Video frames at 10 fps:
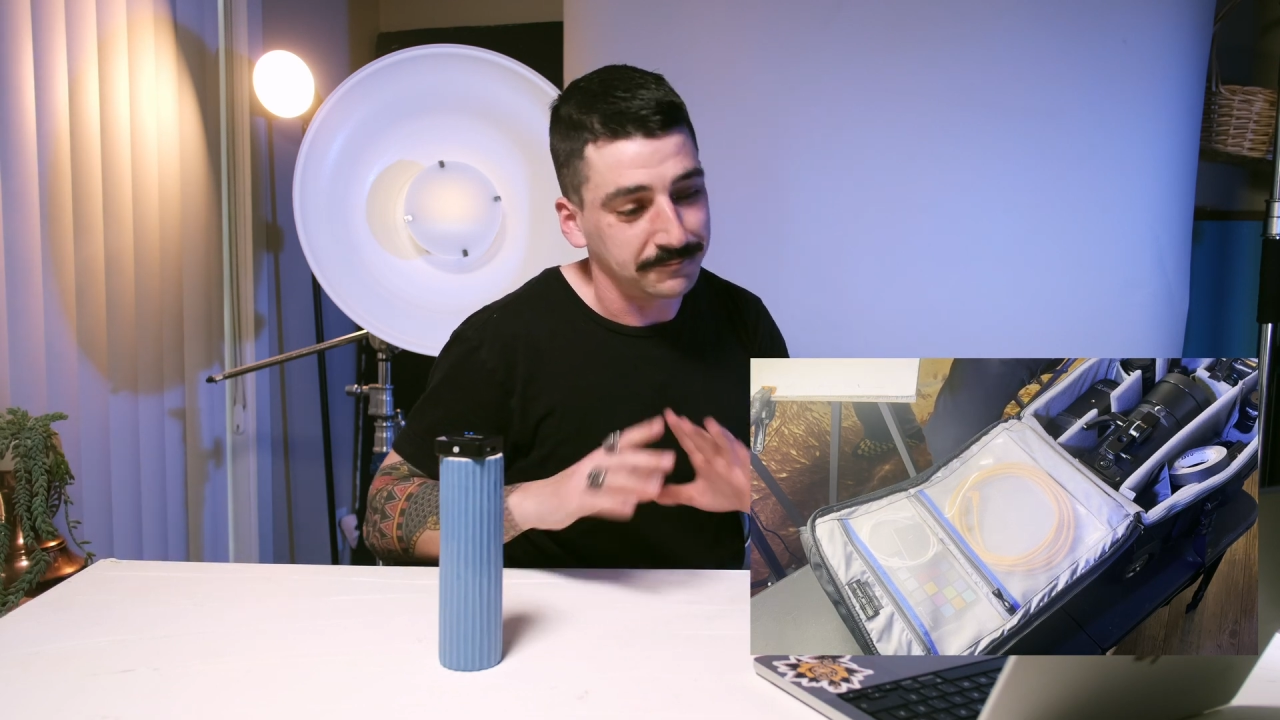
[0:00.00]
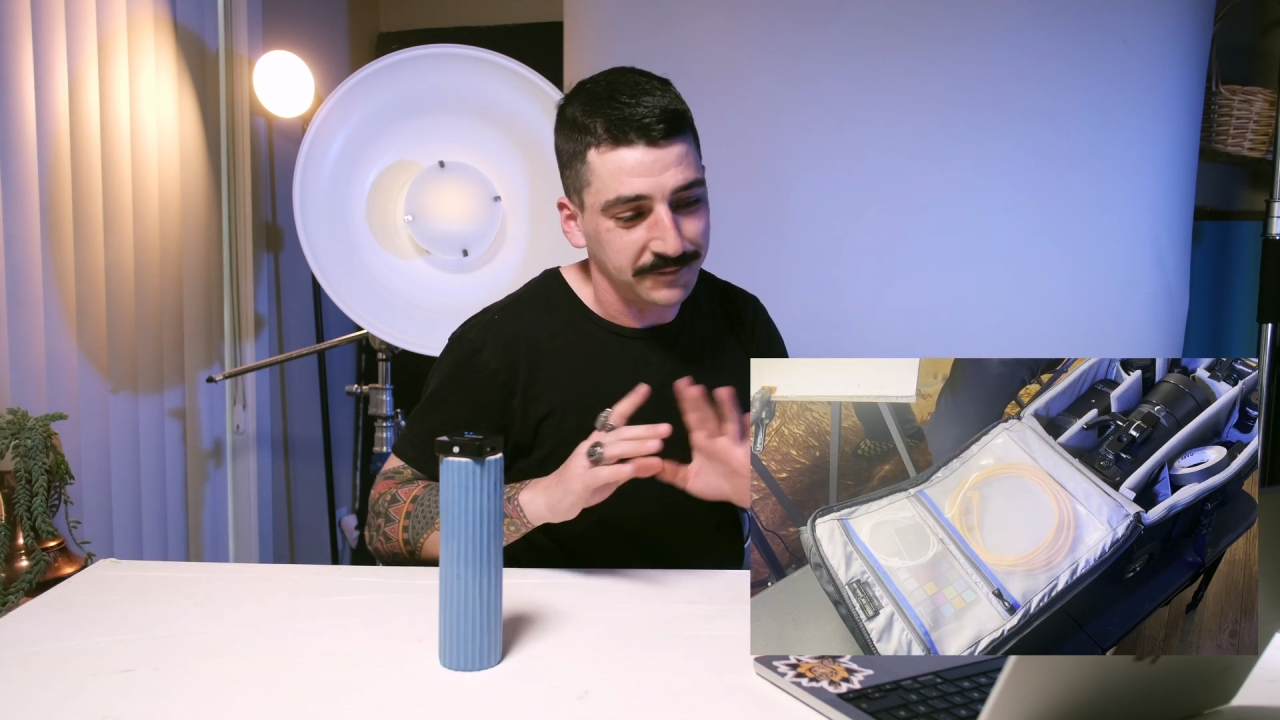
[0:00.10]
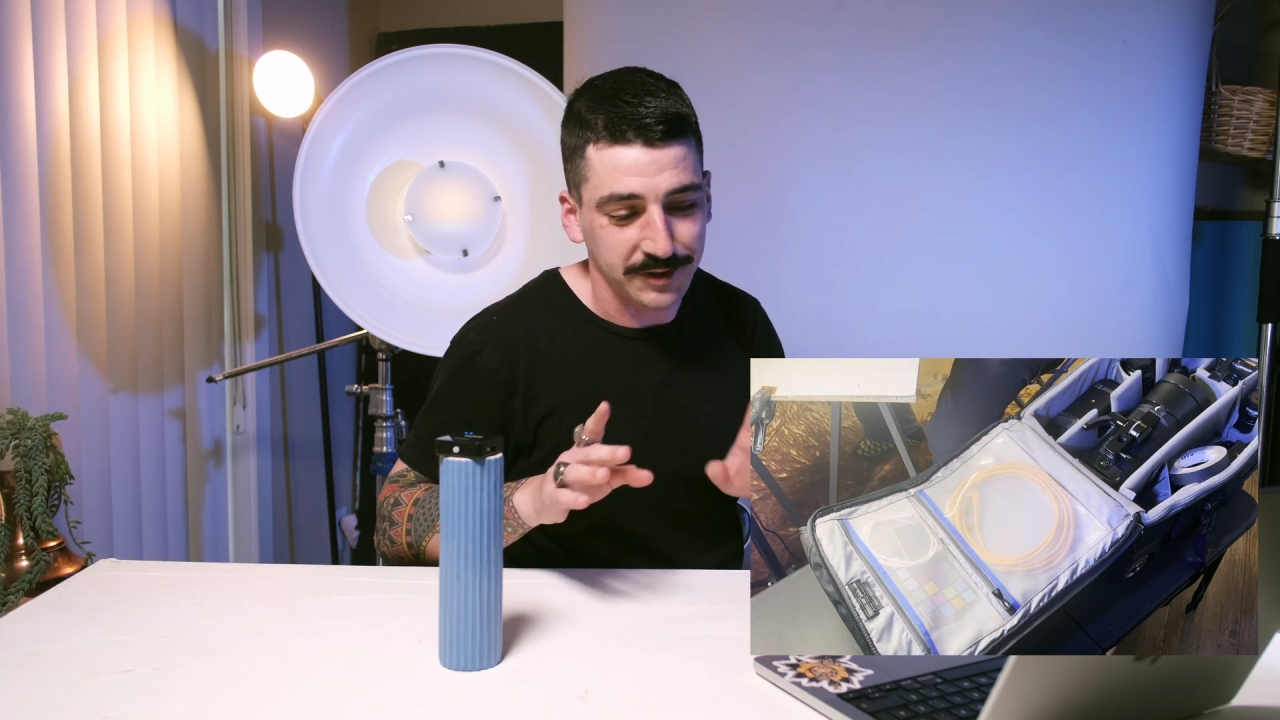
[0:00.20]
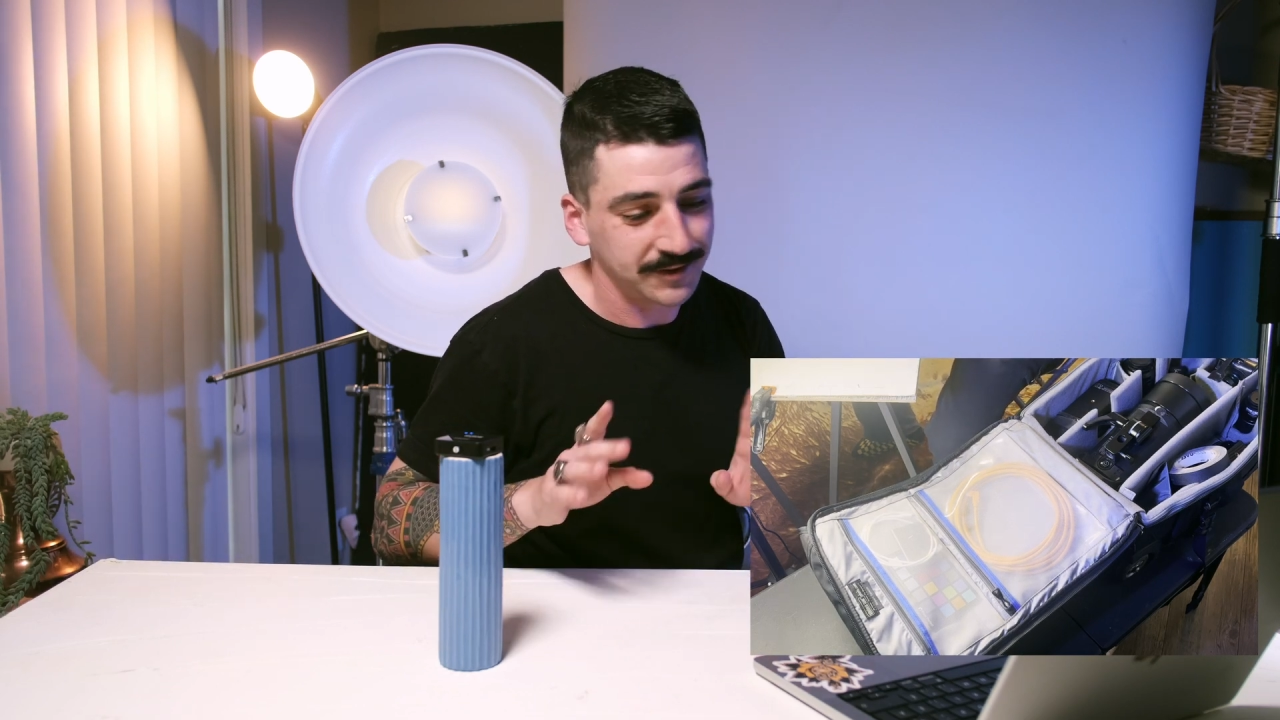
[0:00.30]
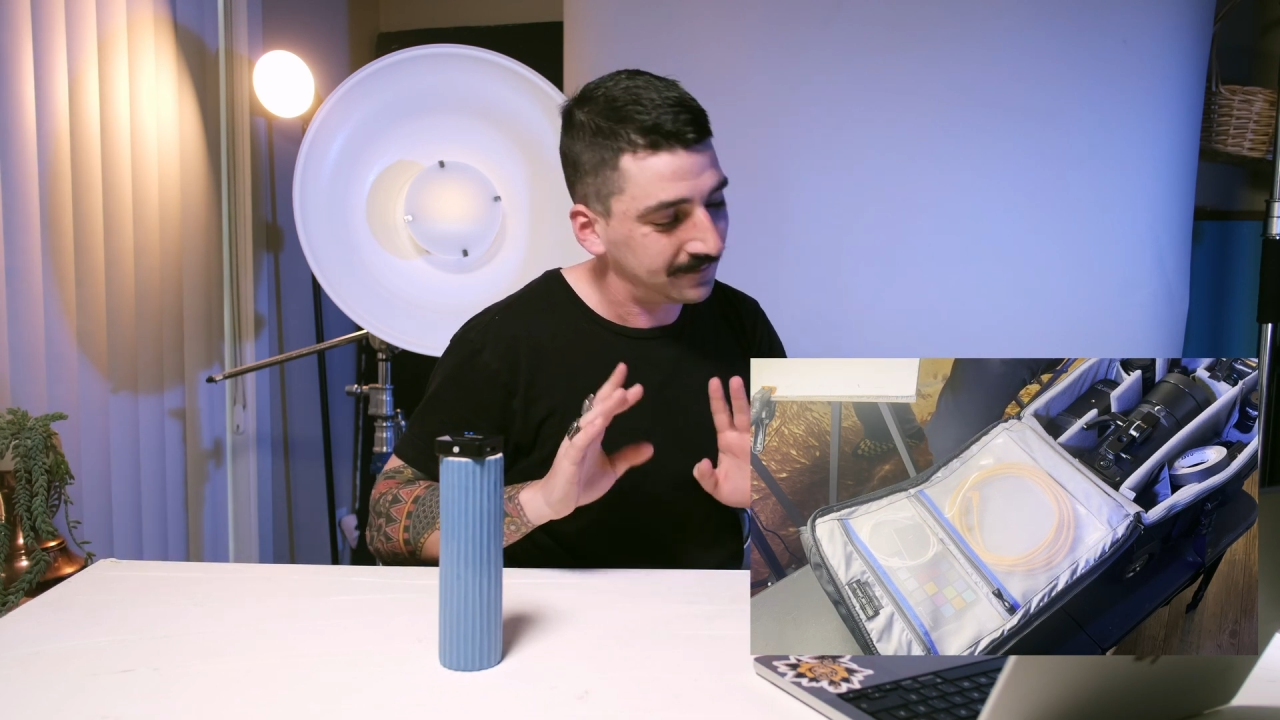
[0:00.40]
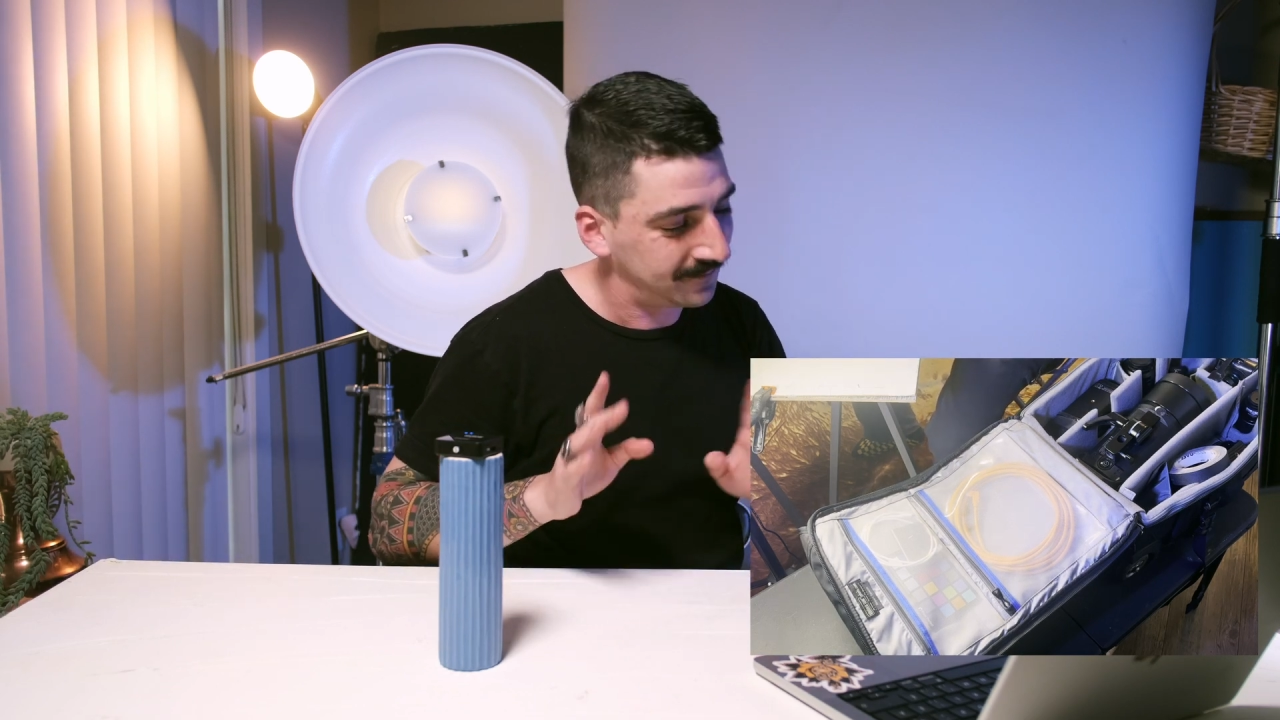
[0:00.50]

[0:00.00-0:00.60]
Just